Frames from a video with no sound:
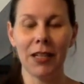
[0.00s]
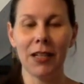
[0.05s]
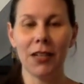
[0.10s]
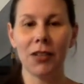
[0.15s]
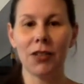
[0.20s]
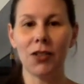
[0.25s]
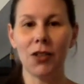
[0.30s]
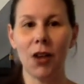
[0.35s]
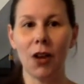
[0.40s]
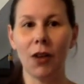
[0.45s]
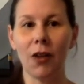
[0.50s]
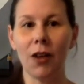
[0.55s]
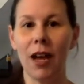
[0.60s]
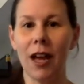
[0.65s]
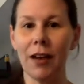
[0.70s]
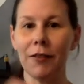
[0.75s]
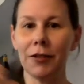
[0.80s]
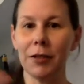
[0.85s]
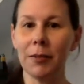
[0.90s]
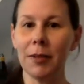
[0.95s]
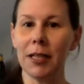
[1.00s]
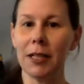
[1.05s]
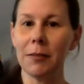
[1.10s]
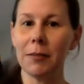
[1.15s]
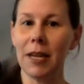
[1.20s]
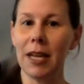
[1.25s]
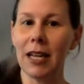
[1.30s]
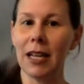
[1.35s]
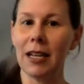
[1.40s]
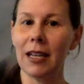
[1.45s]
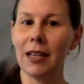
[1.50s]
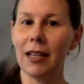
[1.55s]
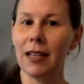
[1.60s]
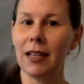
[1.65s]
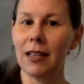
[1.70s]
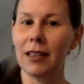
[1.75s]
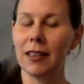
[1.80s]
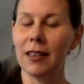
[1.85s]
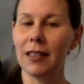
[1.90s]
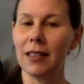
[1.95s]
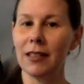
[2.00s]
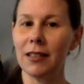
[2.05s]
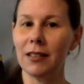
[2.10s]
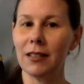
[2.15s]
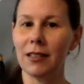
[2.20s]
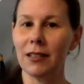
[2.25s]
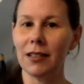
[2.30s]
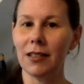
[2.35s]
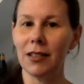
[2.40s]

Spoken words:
So everybody make this